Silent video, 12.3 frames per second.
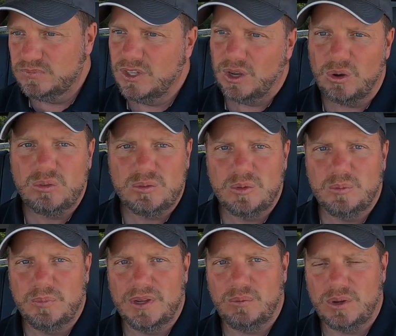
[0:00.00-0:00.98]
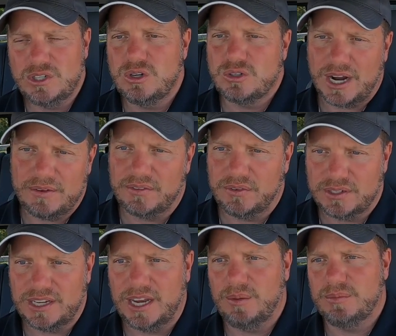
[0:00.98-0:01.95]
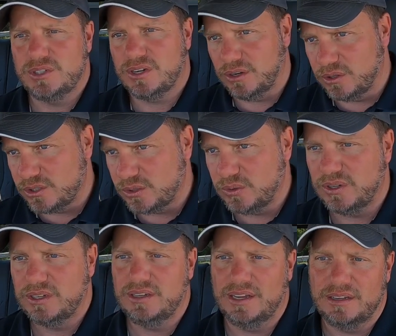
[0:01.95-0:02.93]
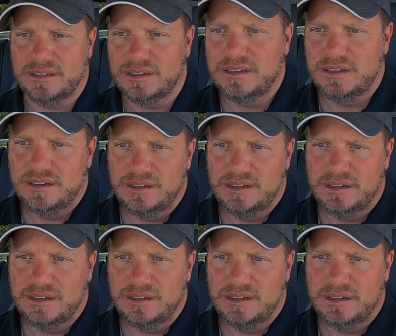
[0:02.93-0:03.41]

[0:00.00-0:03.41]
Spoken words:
No, but once you drive it a few times, you get used to it, and